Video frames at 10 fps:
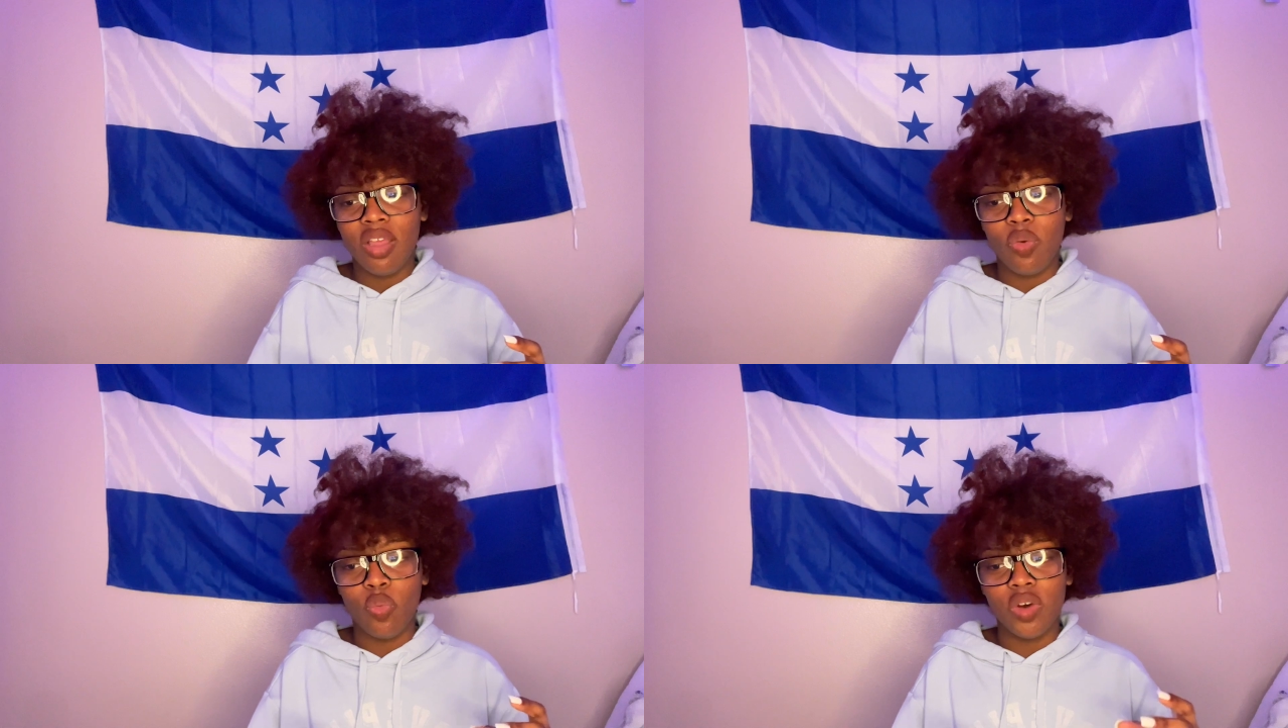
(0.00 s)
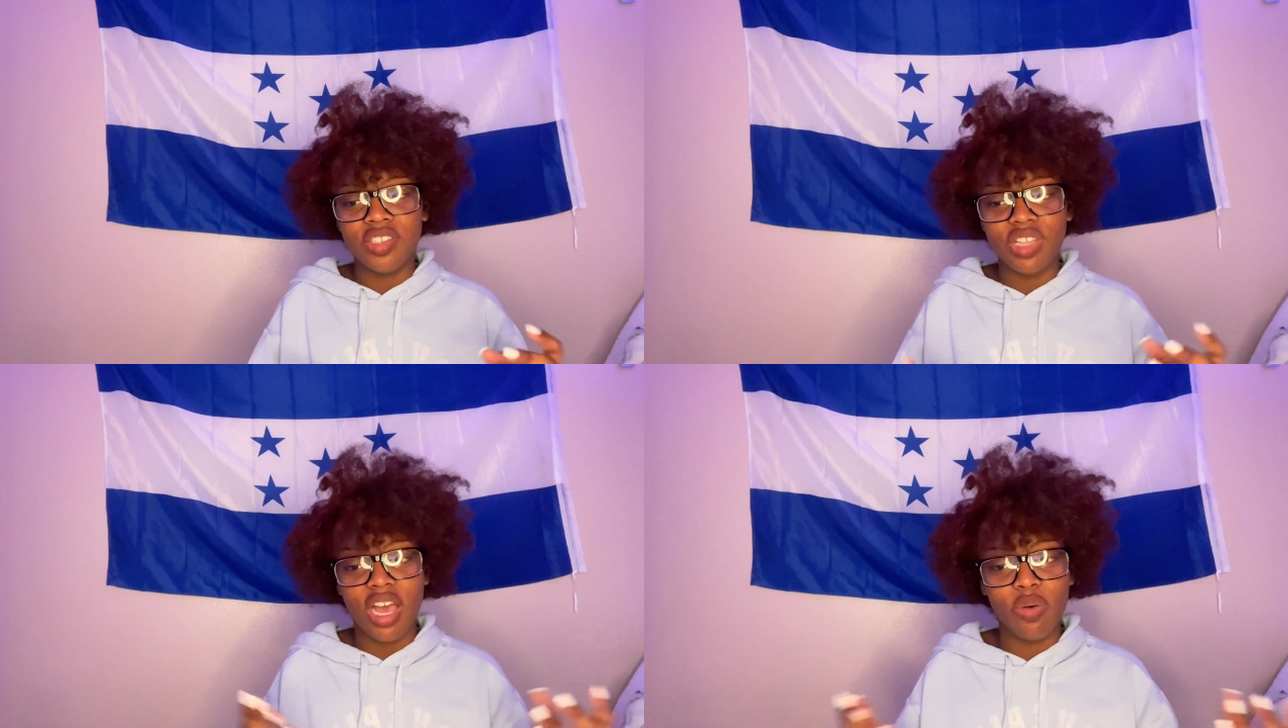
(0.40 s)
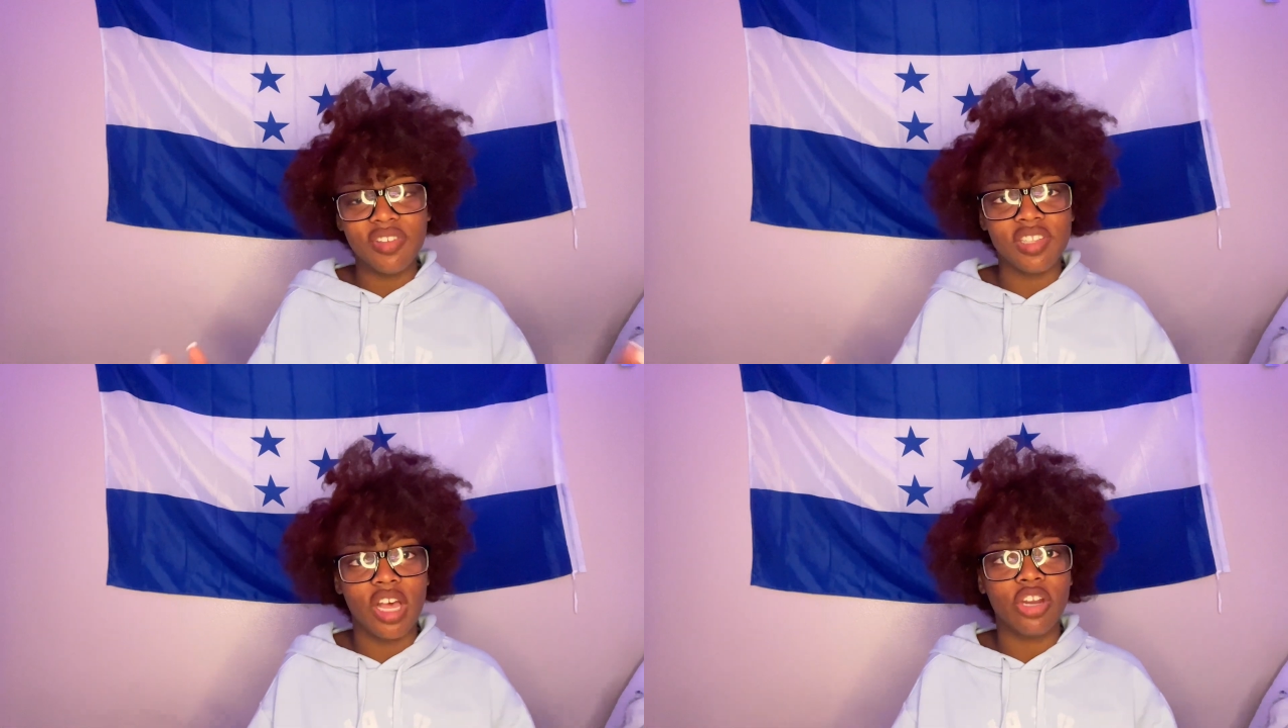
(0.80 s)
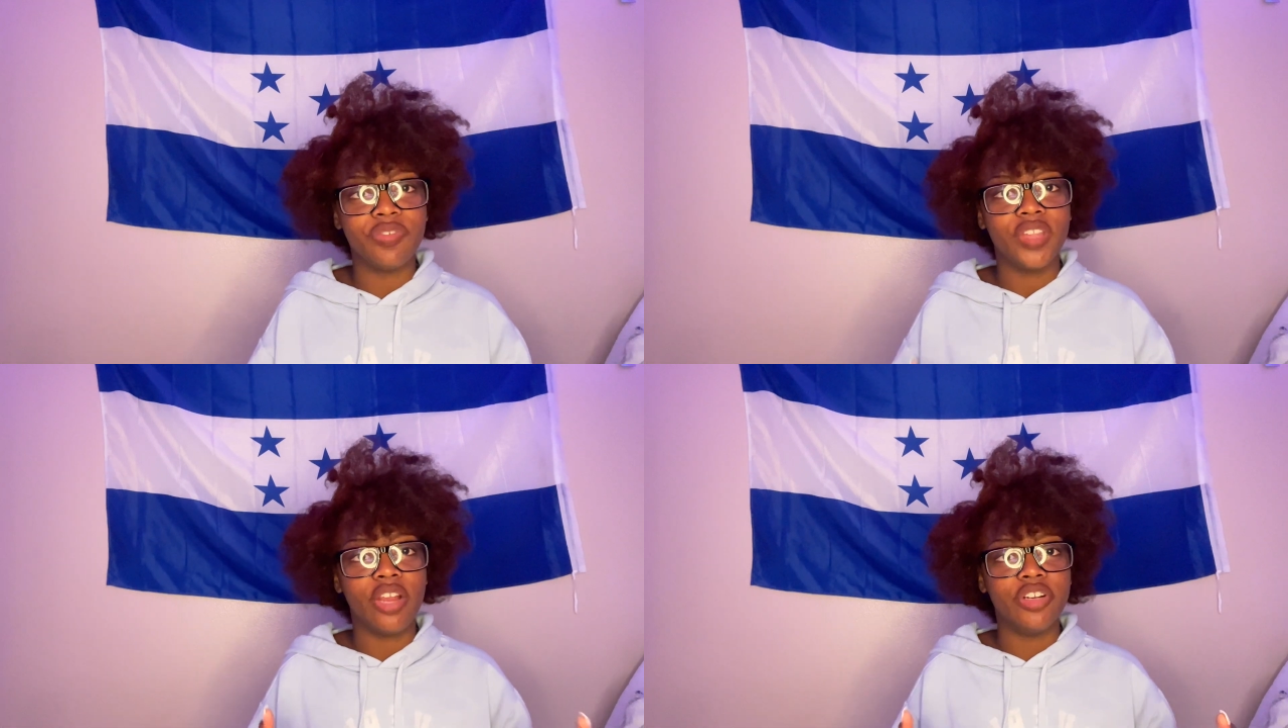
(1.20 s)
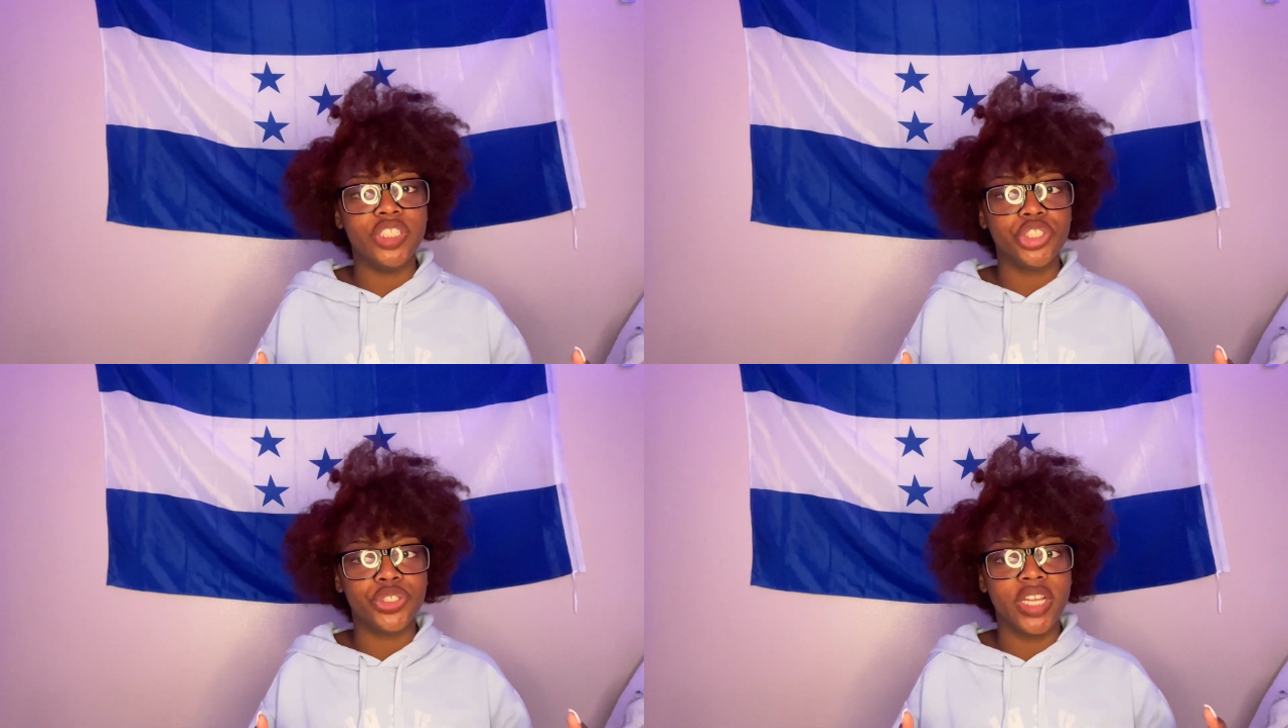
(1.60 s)
once I was out of that
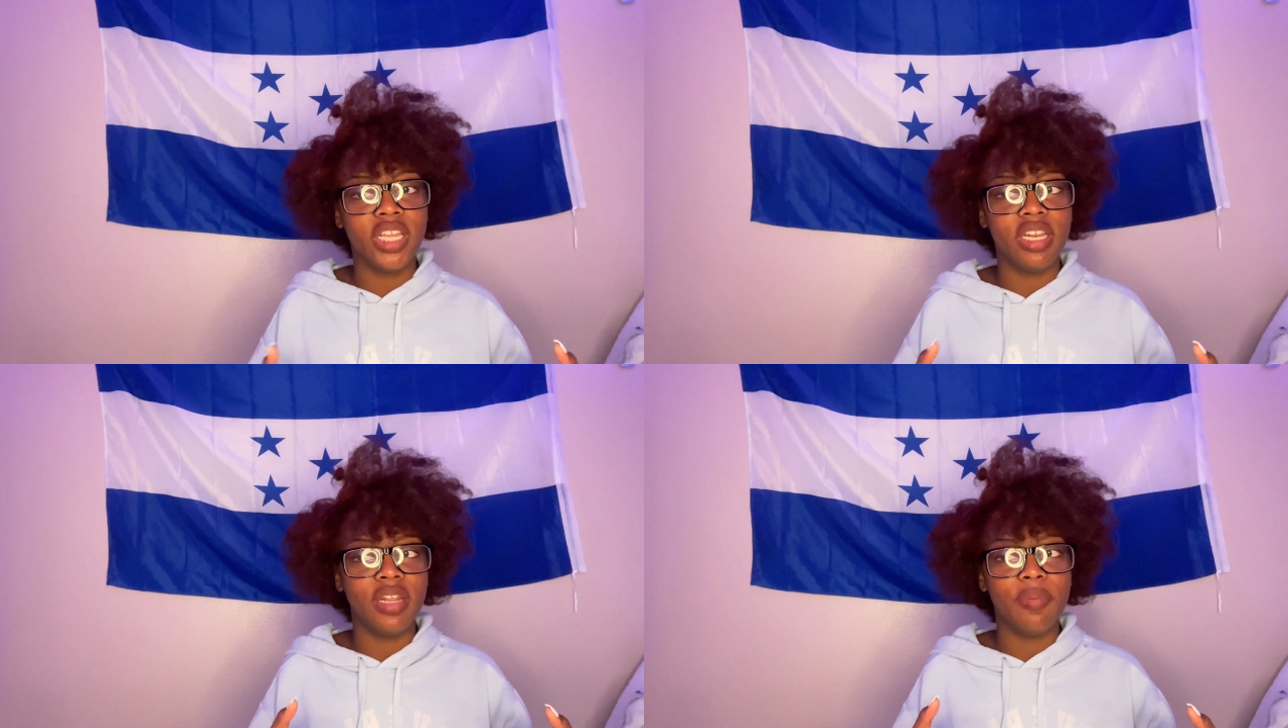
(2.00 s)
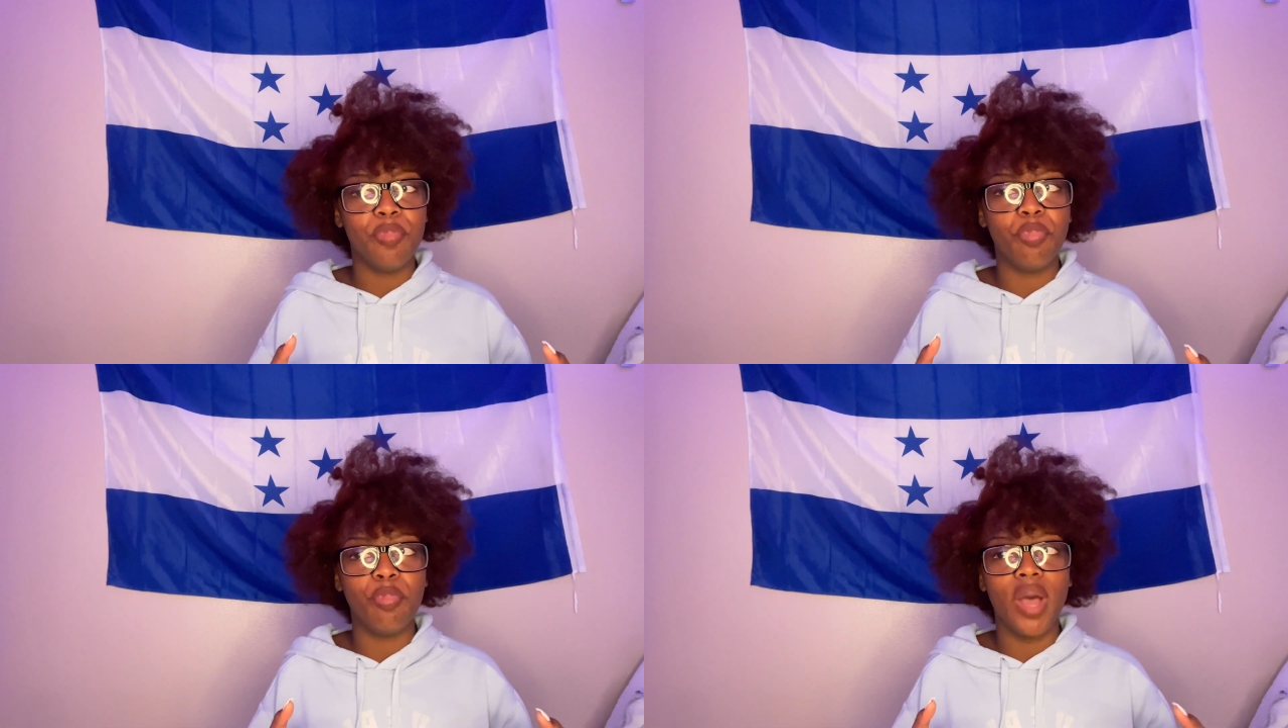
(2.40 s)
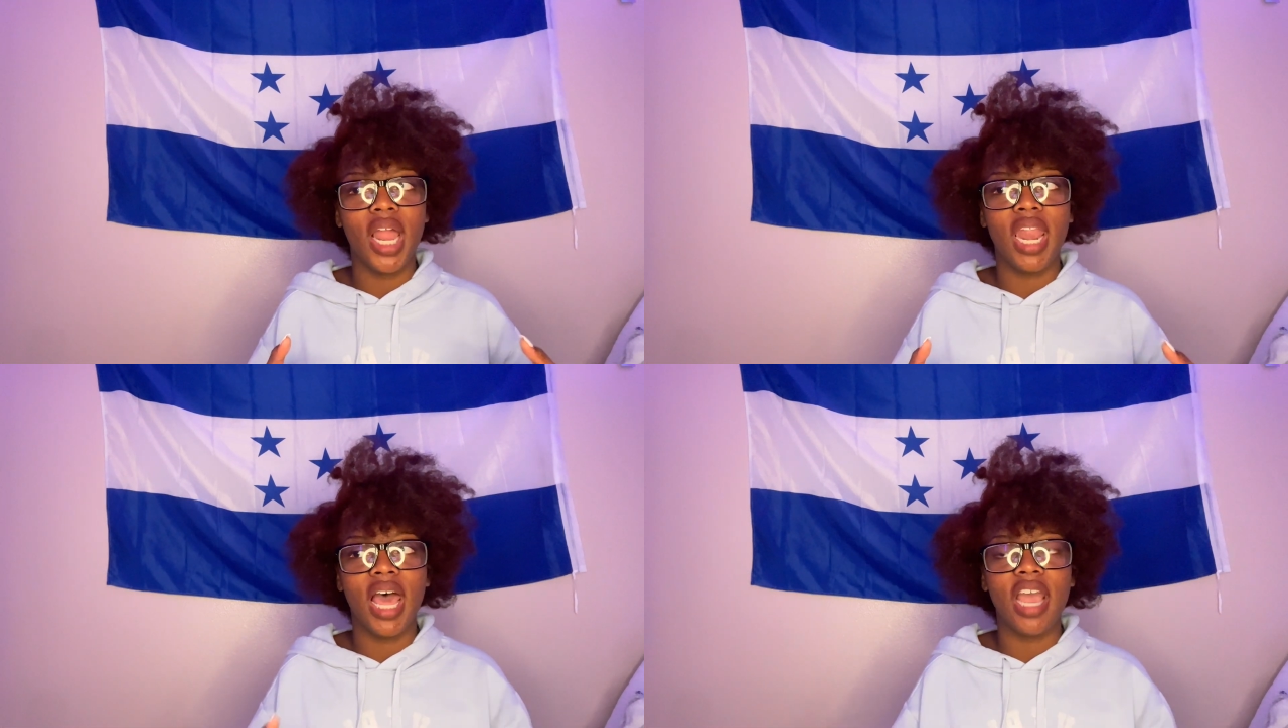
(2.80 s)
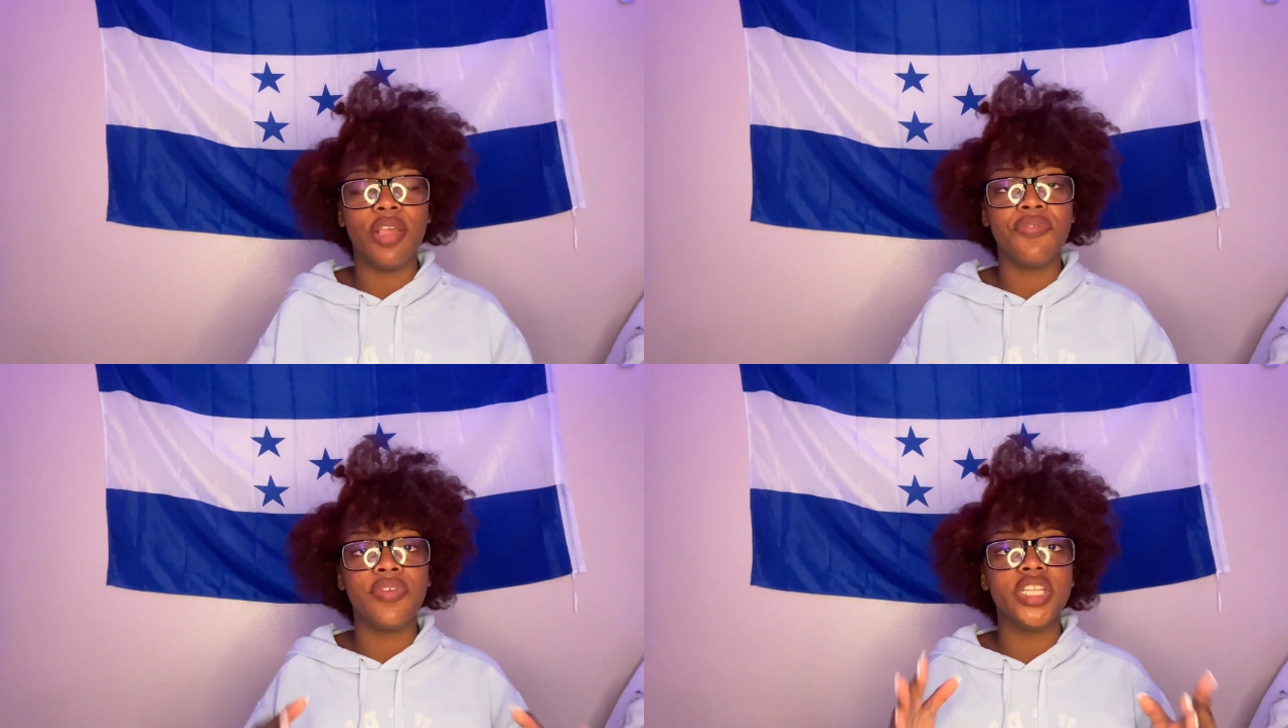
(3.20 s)
retreat, my life